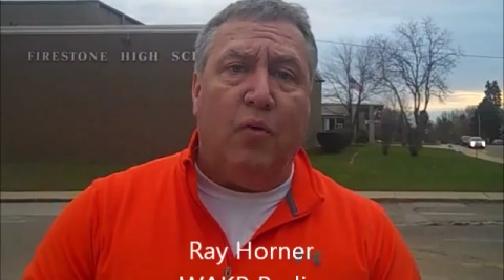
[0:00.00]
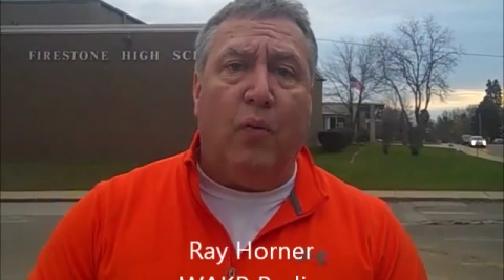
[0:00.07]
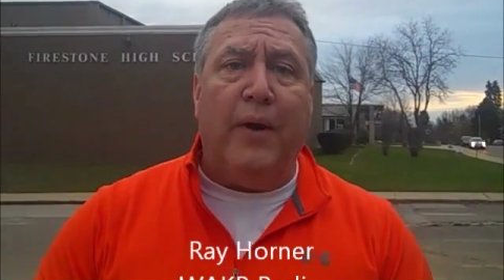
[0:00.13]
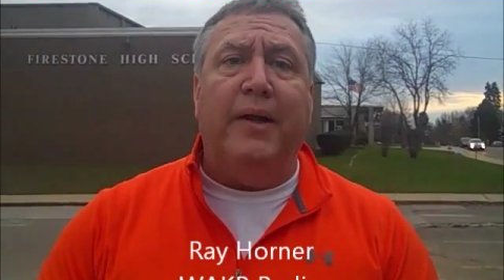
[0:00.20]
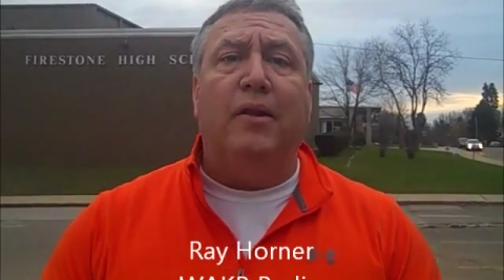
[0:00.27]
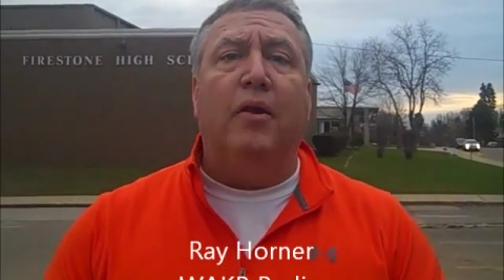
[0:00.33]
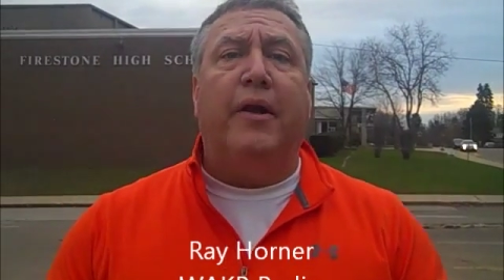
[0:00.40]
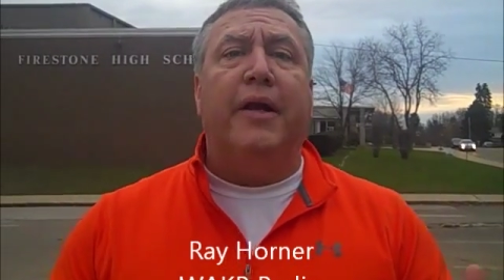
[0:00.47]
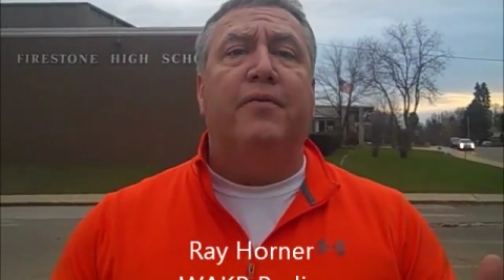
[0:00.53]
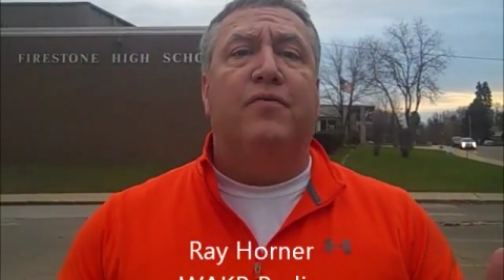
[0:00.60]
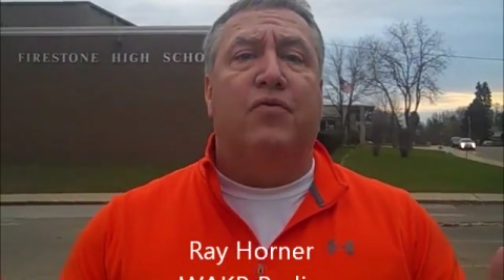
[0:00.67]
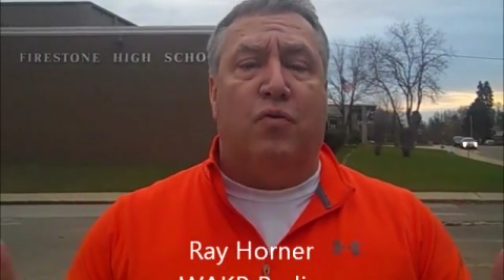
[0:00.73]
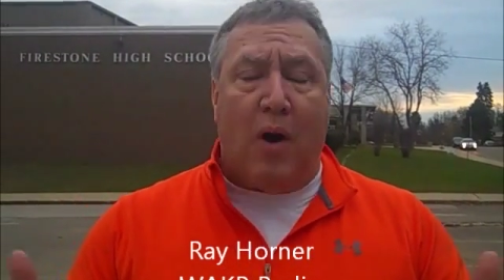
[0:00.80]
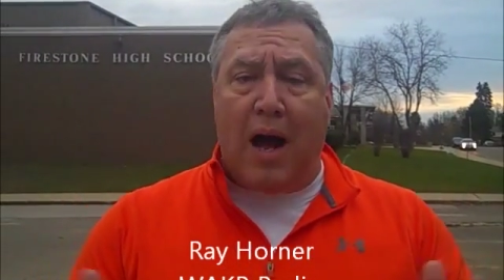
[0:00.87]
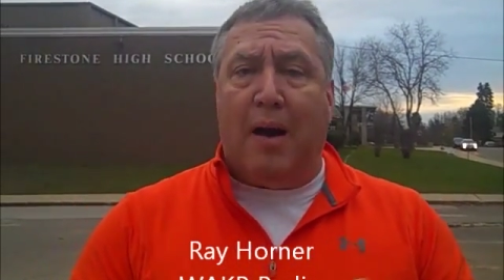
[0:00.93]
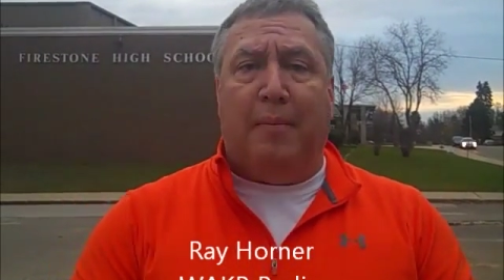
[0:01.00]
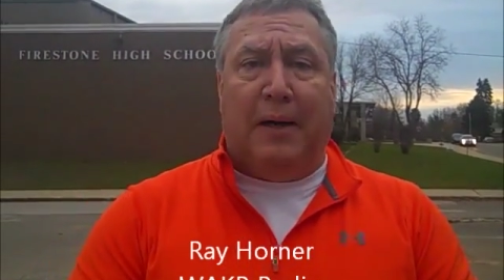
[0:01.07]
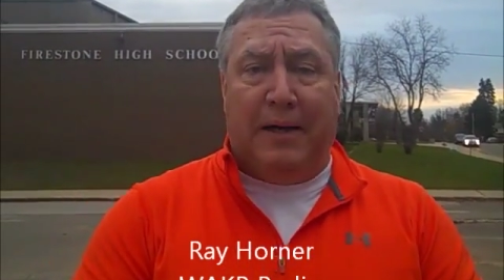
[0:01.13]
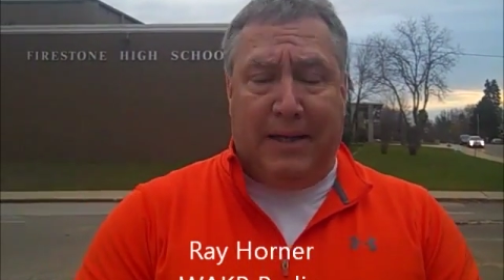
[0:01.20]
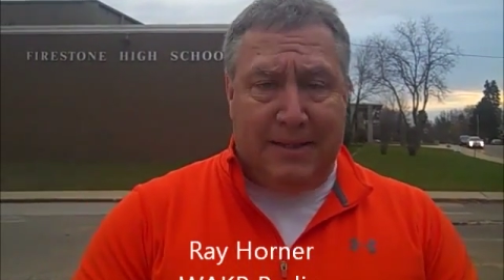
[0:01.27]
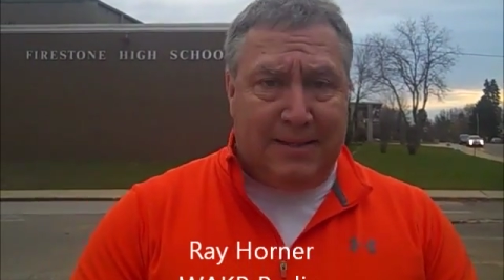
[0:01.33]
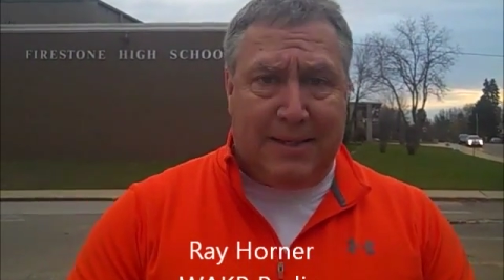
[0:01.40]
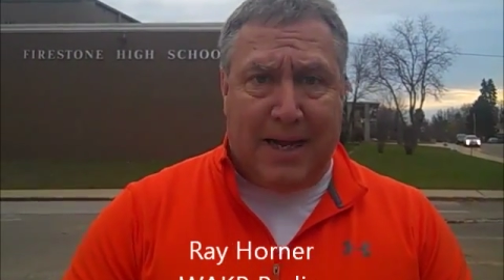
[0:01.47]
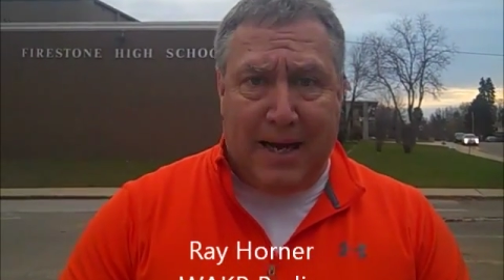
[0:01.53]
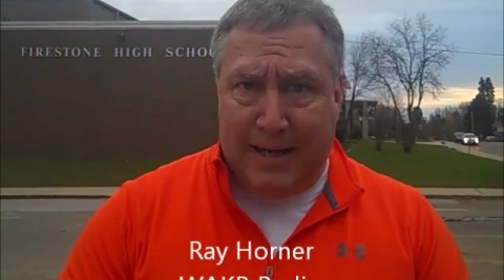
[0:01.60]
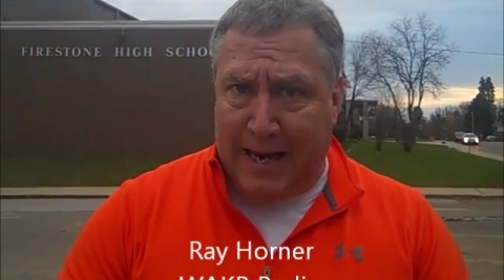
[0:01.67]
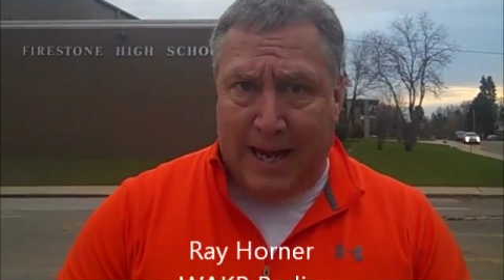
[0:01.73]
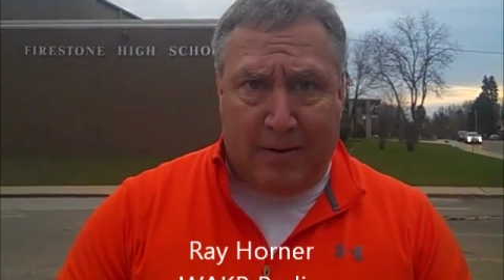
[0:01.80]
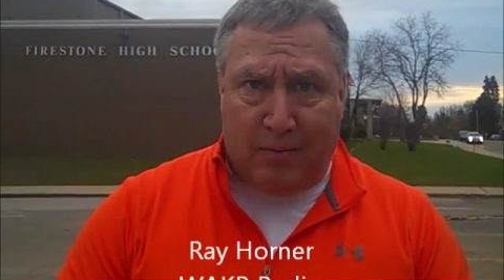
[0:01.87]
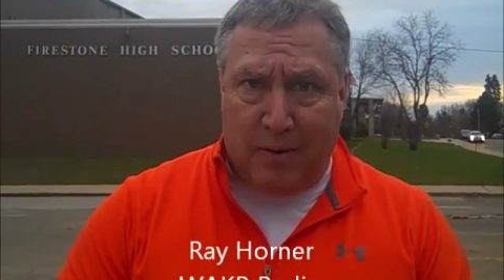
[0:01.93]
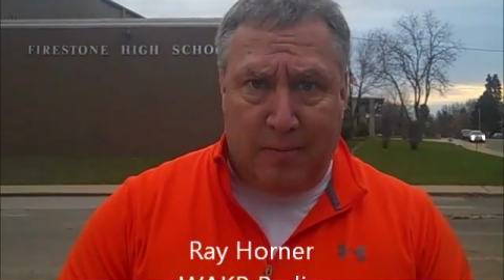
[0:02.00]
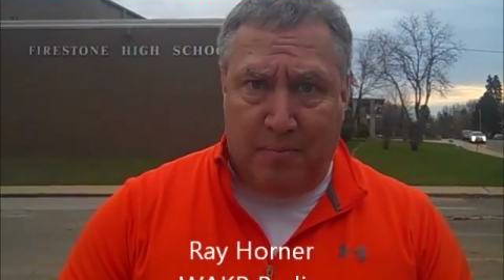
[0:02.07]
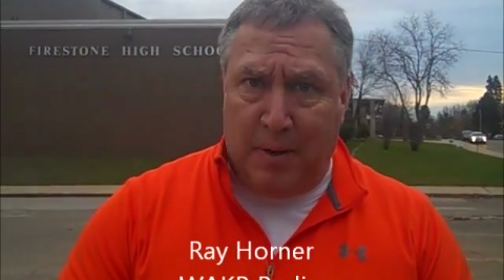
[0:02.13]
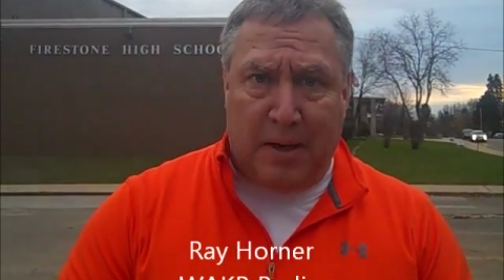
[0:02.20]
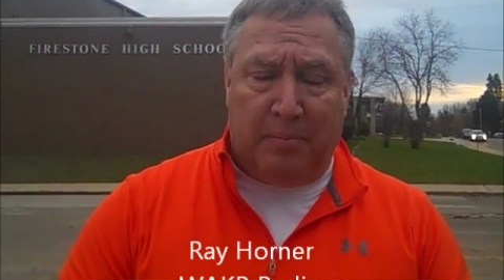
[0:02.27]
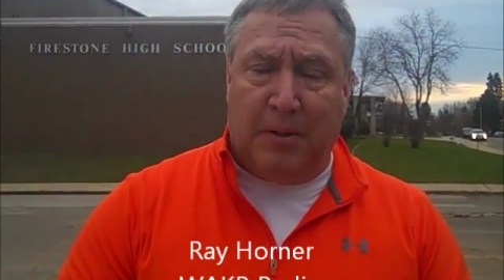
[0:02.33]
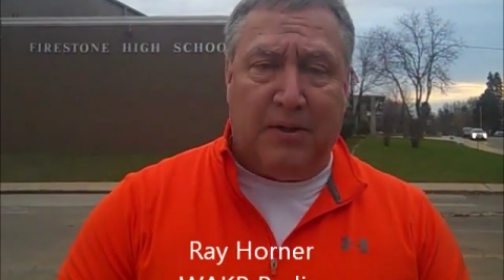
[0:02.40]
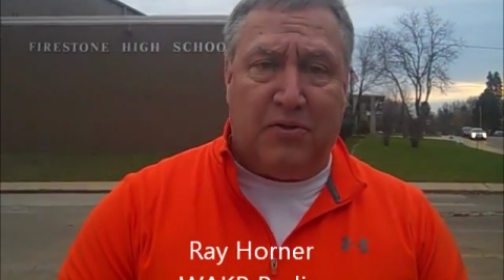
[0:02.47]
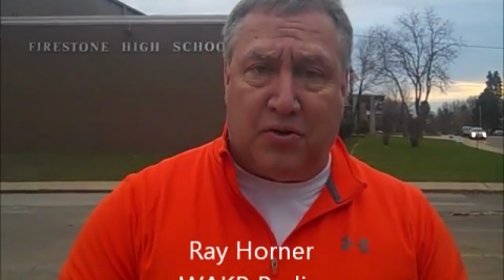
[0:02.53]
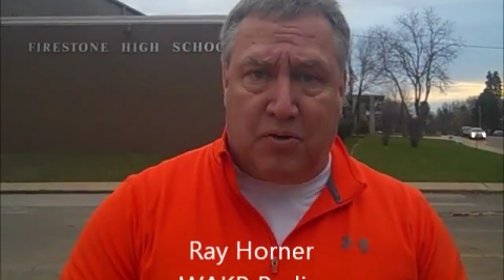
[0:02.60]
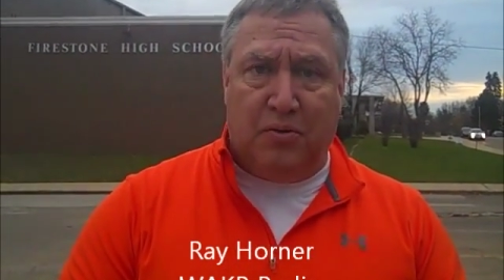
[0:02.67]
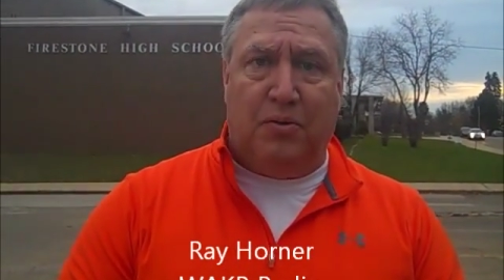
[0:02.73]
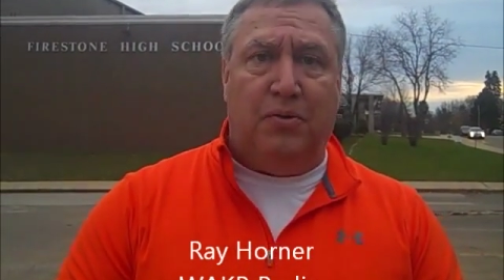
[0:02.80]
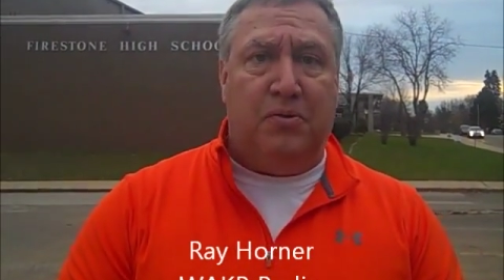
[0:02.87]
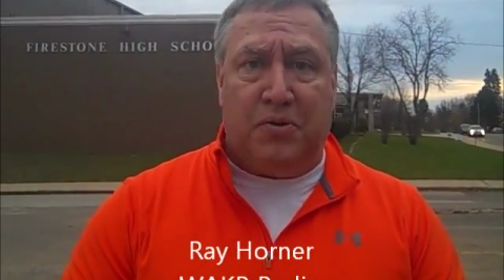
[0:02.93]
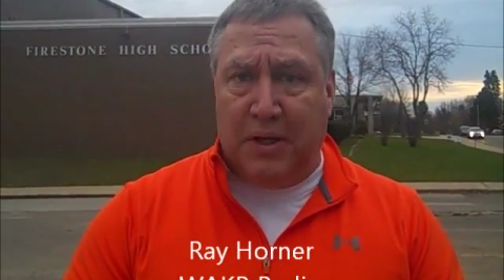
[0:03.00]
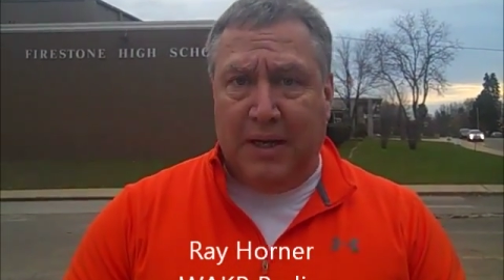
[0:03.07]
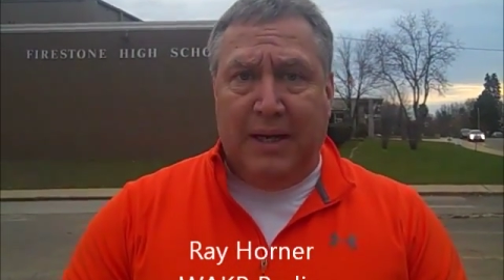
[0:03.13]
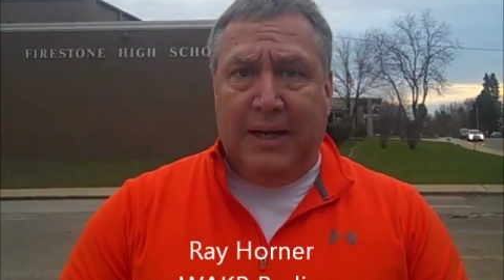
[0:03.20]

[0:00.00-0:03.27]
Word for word: we look at drama inside Akron Public Schools,